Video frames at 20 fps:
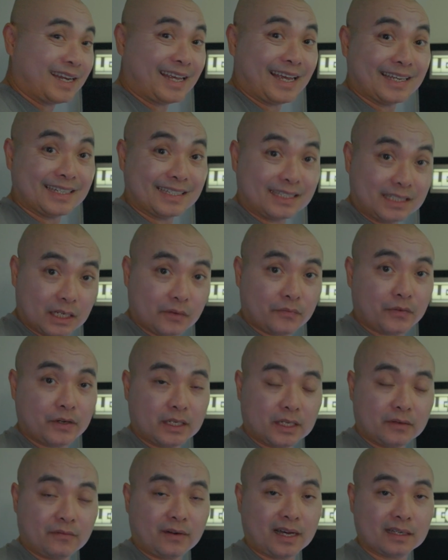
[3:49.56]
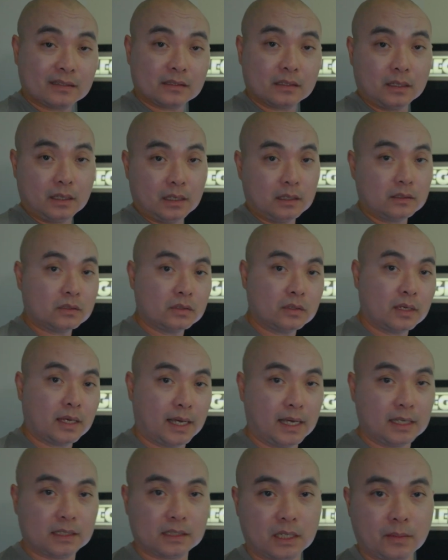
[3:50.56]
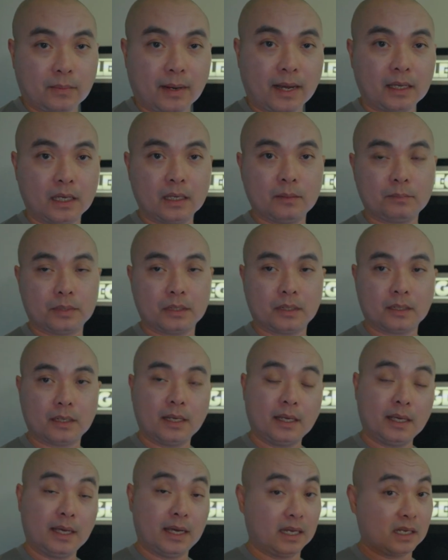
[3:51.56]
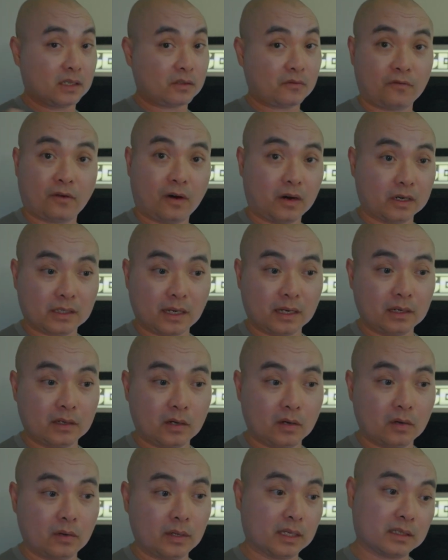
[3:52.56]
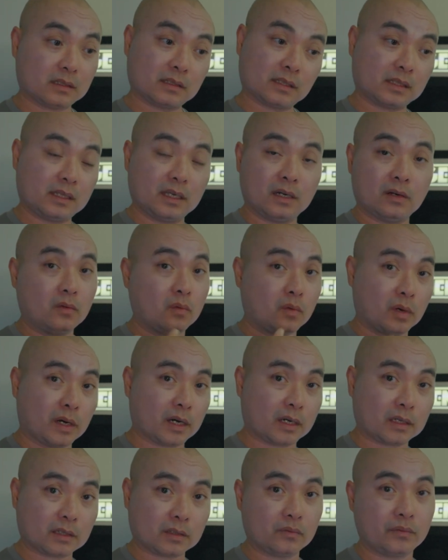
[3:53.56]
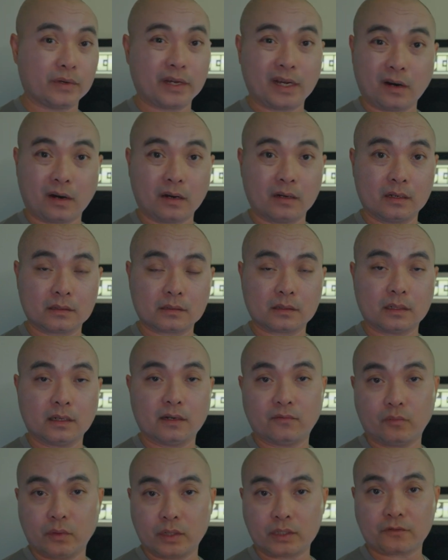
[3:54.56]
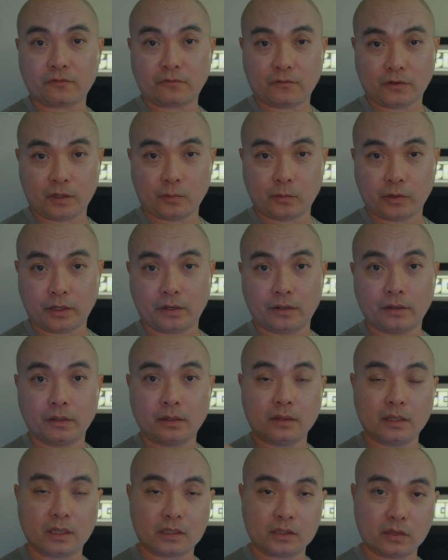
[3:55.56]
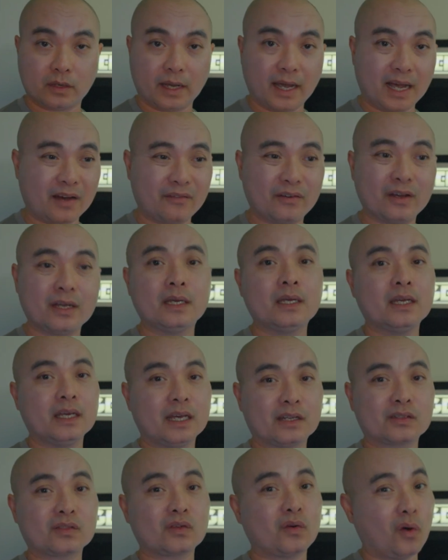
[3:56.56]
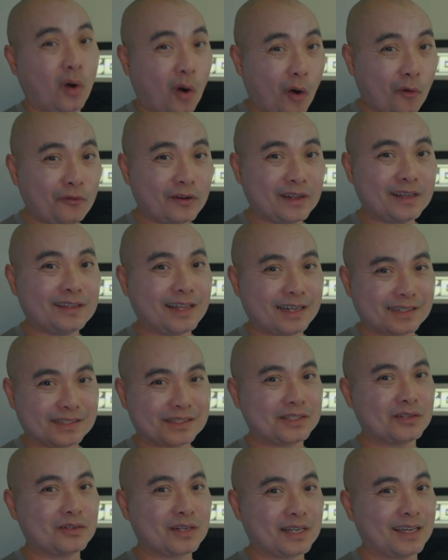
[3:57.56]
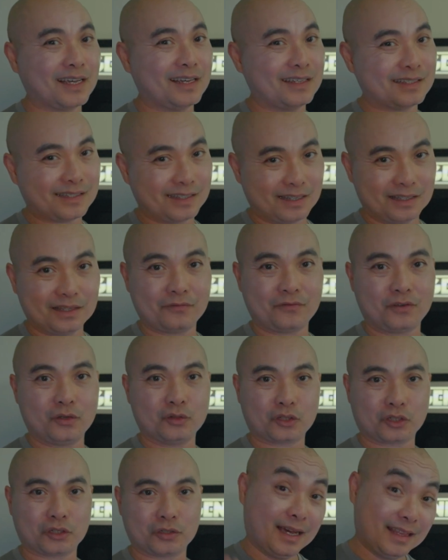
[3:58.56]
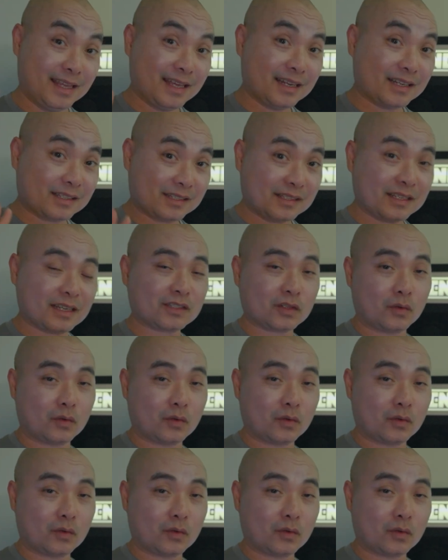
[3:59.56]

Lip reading: a different device into the HDMI input. And as far as I know, it still works regardless of which firmware that you have. And so hopefully that's still the case in the future. And then the sixth